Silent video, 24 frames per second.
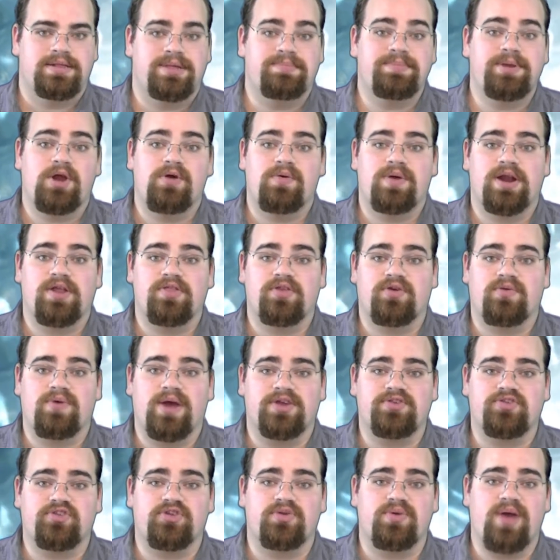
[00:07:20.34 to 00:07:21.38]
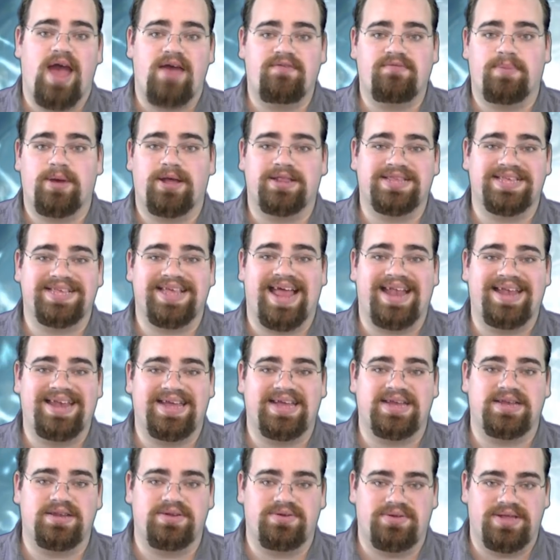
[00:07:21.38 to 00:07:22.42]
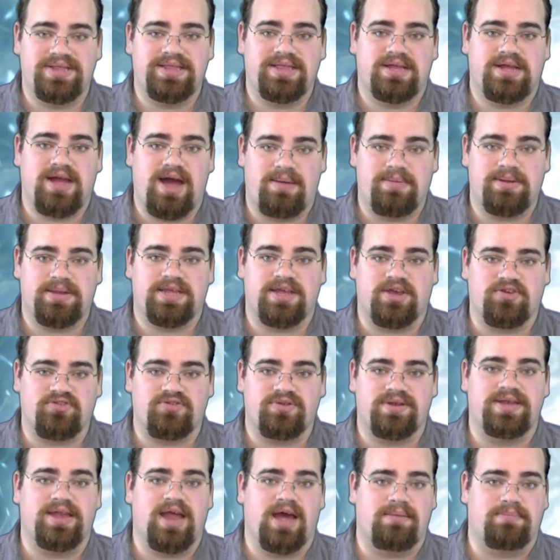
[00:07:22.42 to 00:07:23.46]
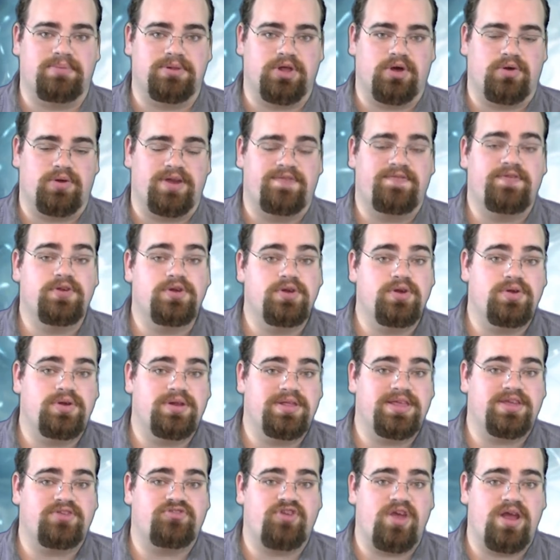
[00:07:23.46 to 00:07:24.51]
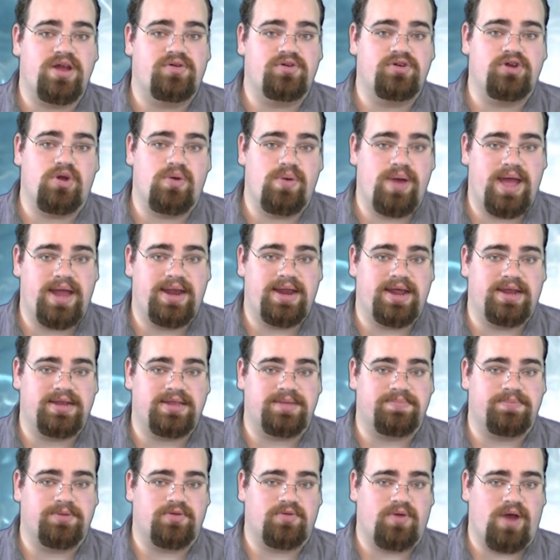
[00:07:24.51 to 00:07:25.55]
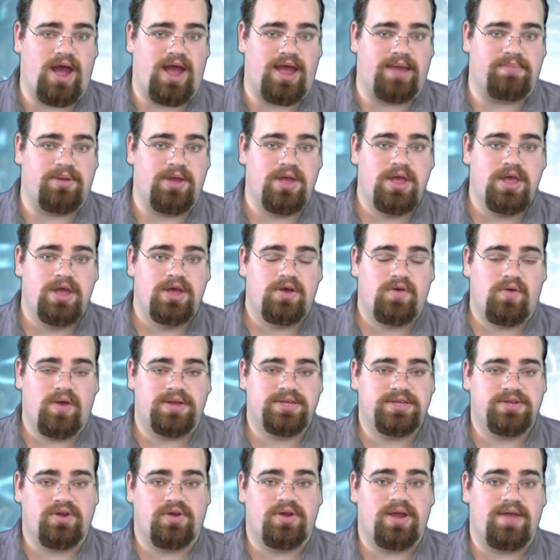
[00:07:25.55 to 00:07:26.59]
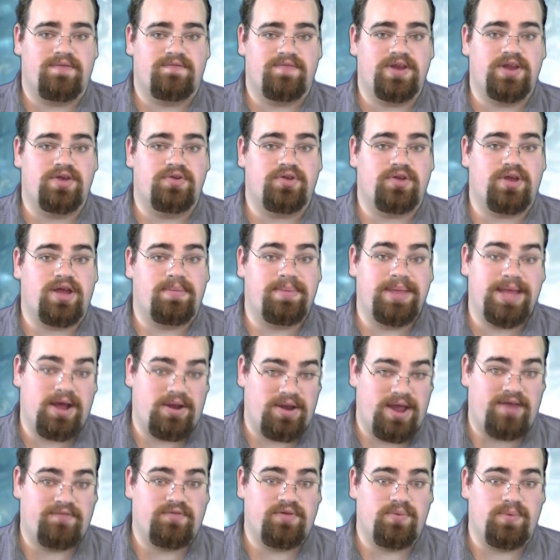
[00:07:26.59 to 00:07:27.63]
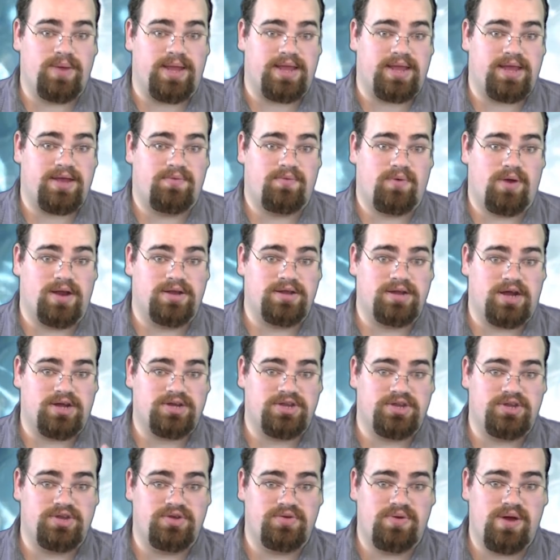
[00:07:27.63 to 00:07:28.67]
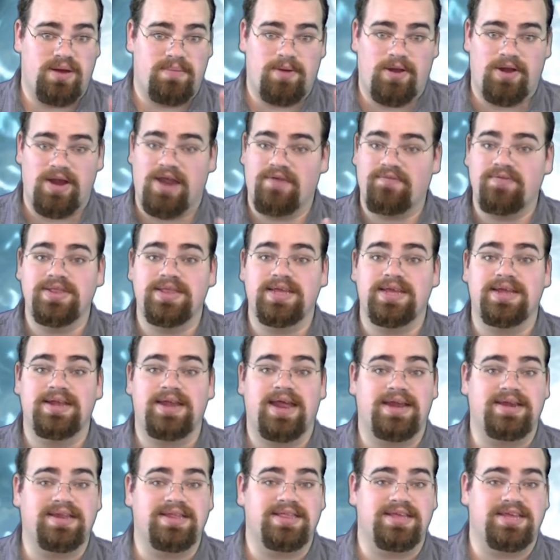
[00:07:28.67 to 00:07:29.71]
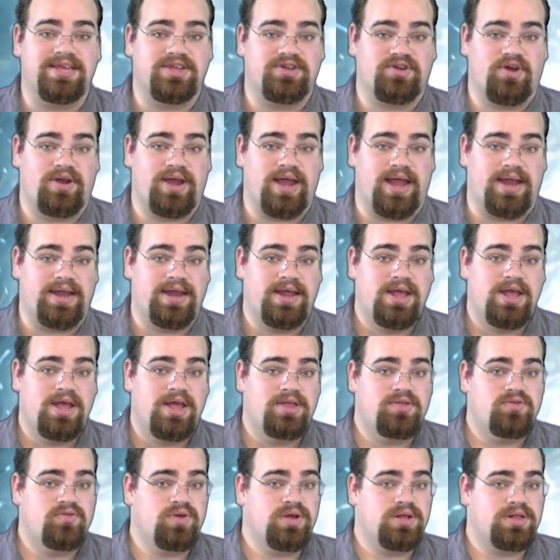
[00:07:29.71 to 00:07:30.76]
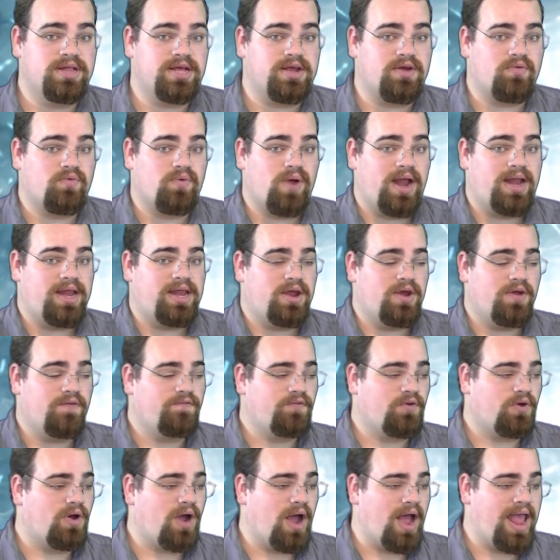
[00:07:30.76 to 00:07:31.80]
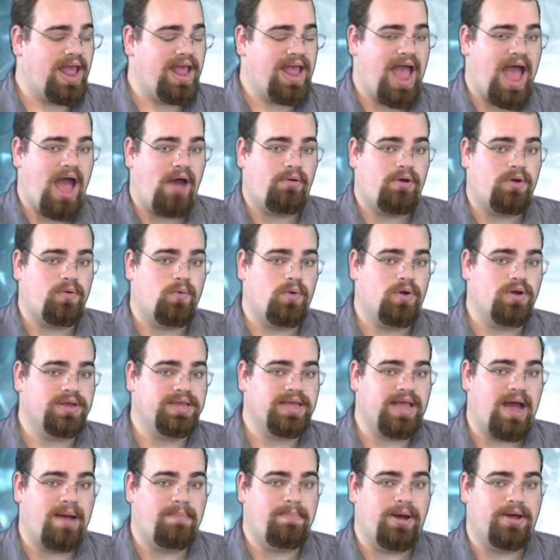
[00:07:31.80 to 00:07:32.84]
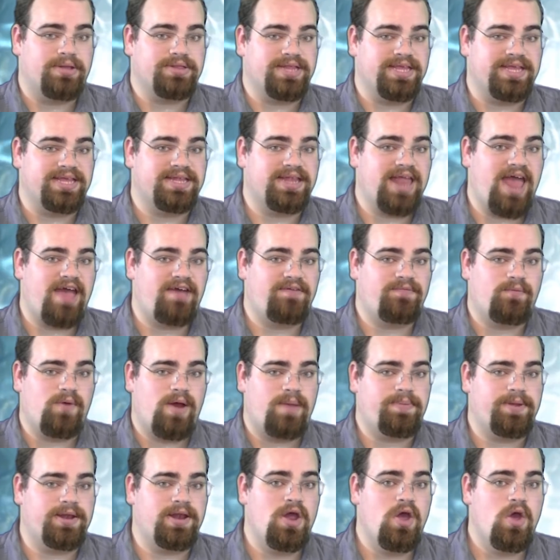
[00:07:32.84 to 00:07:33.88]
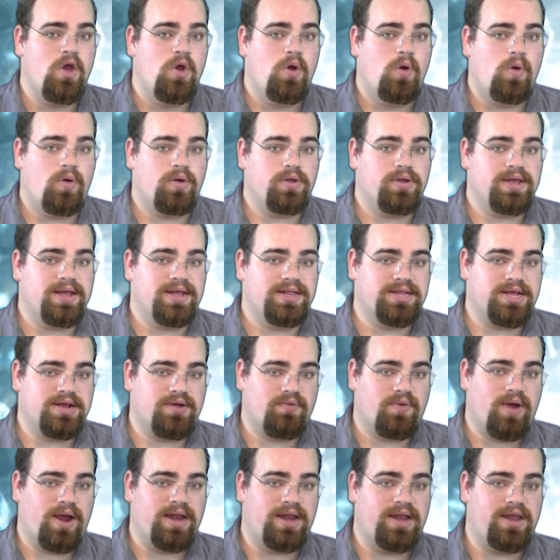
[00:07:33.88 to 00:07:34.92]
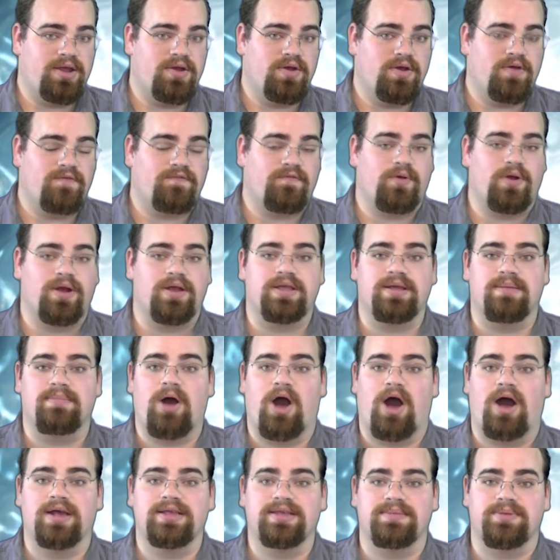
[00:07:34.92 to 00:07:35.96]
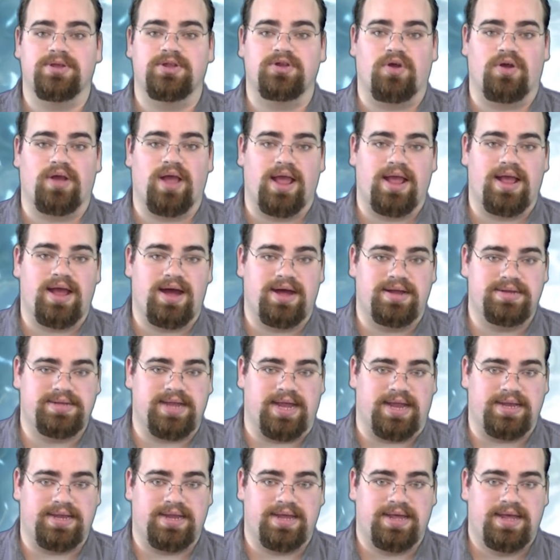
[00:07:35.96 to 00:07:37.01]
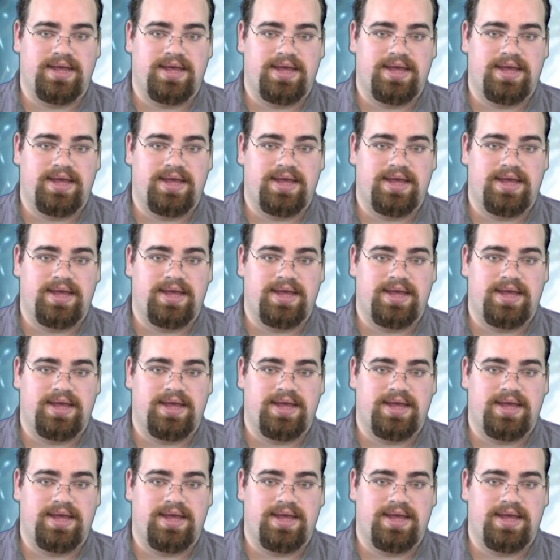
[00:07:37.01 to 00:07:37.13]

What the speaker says: Let me know what other questions you have about the Zat'nik'atel in the comment section down below. And if you're new to this channel, go ahead and subscribe. Great Stargate videos are coming out every week where I talk to you about everything and anything Stargate. You can click right here for a how it works about the staff weapon, or you can click right here for some awesome Stargate content.